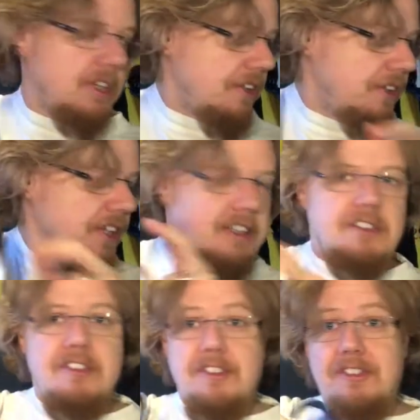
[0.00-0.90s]
and I think
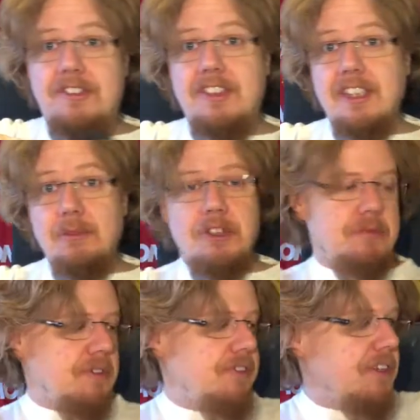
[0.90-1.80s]
this is still one of
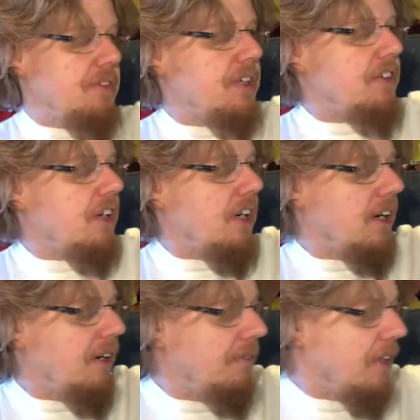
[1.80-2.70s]
my favorite.
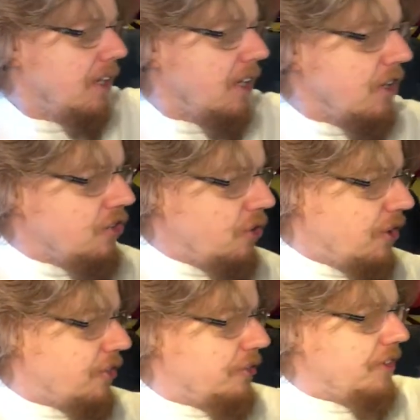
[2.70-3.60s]
Uh,
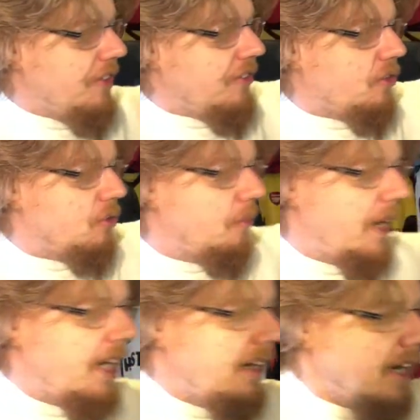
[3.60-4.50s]
shorts of these to
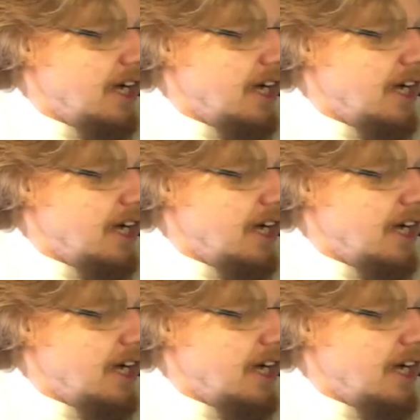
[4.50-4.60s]
wear.